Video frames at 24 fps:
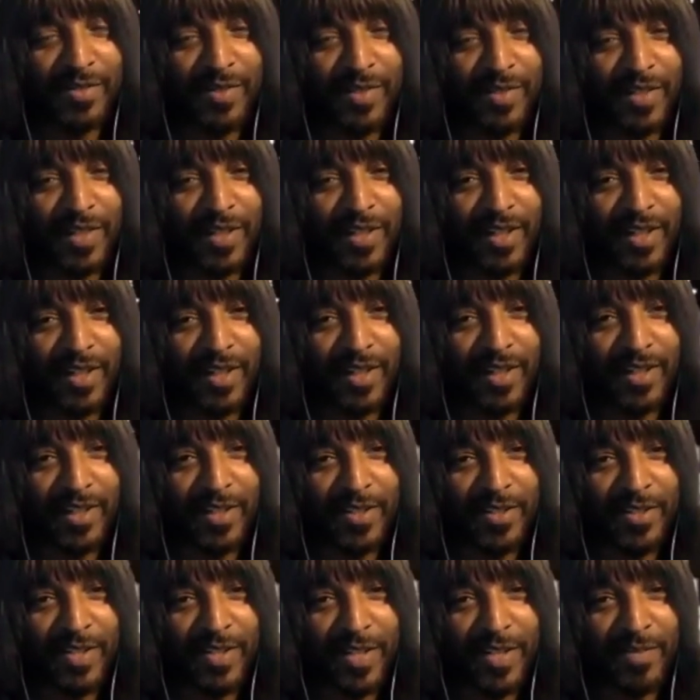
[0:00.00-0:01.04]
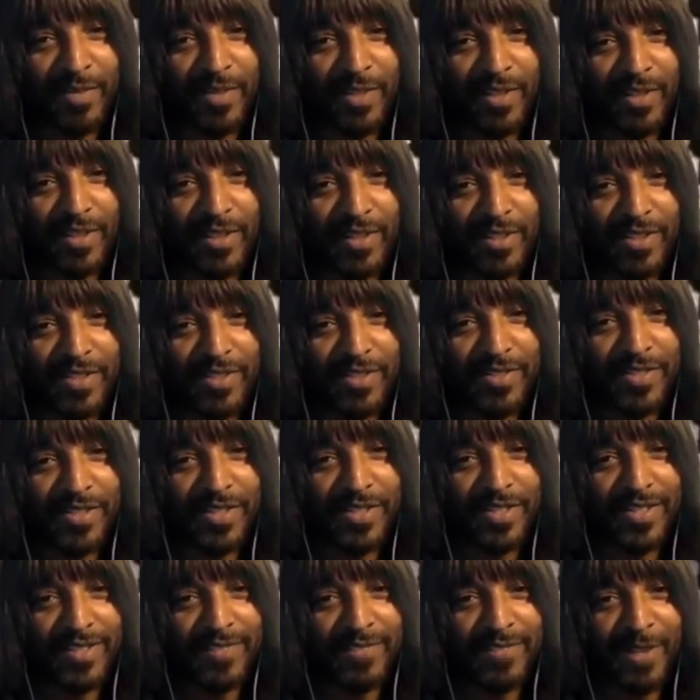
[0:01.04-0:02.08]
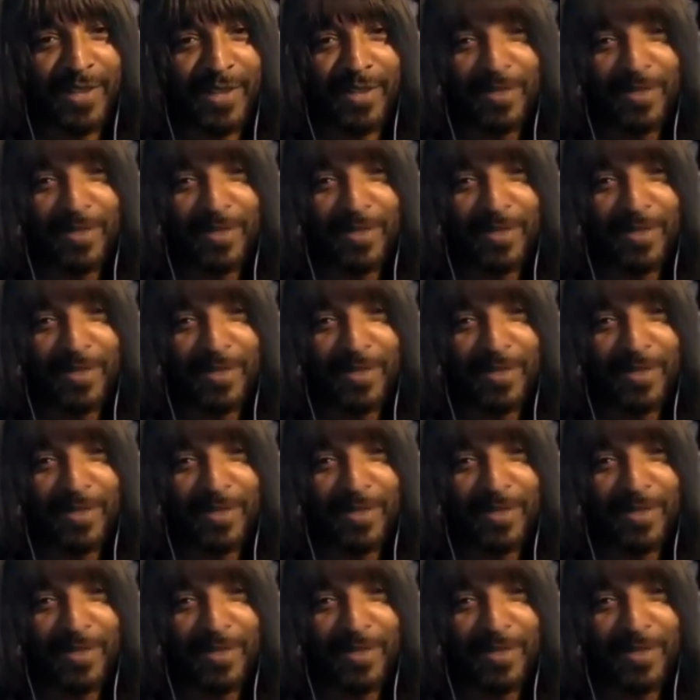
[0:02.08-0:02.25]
entertainment compared